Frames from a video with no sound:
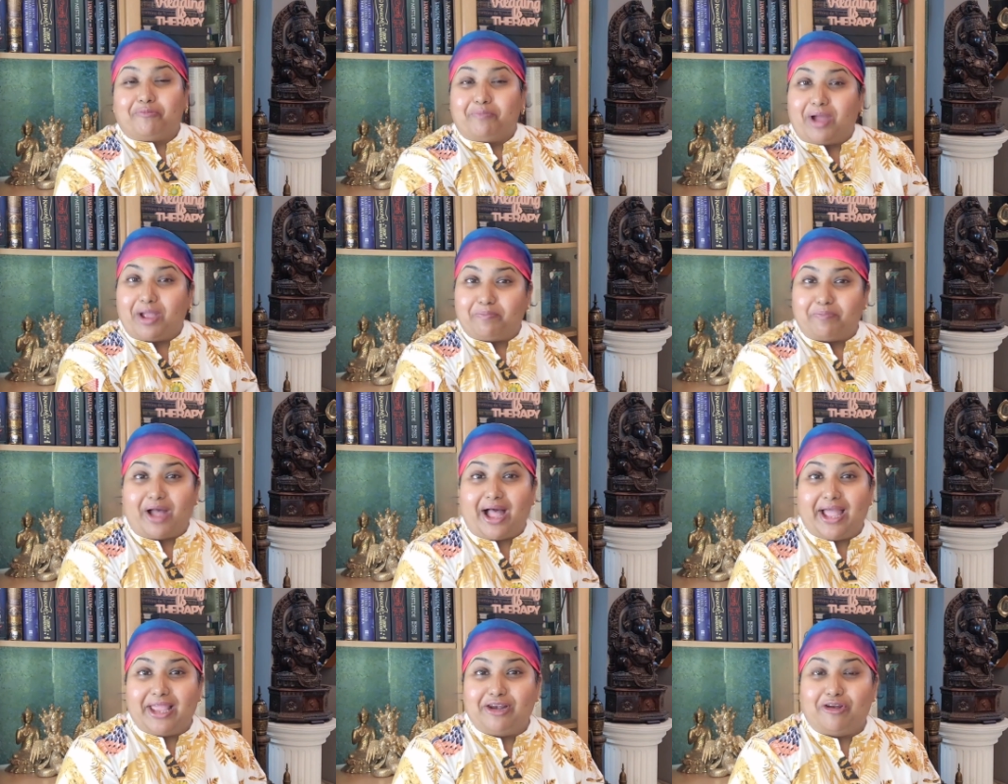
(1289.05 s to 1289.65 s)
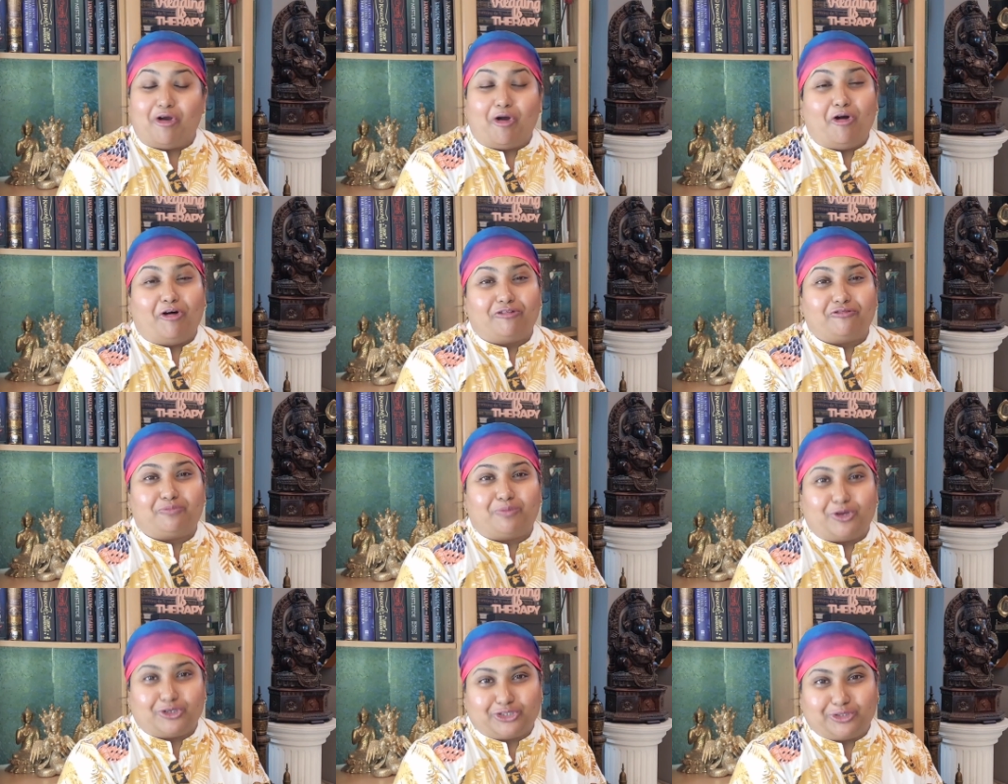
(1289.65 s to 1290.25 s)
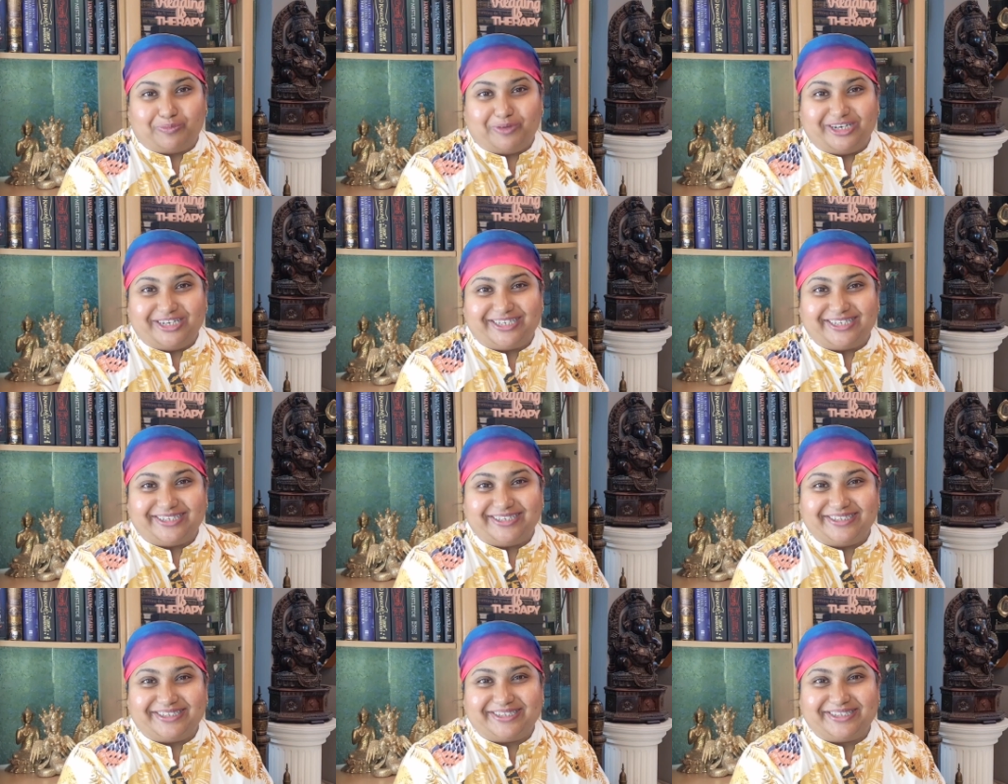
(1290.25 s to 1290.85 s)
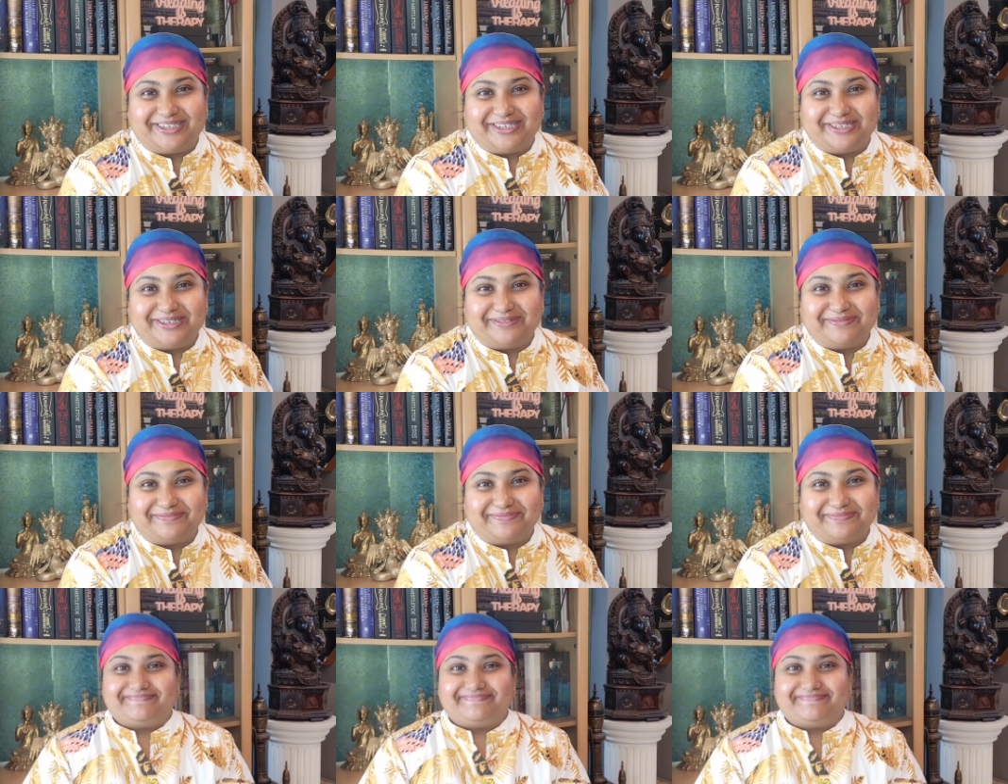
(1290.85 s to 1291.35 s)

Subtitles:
on my pile of possibilities.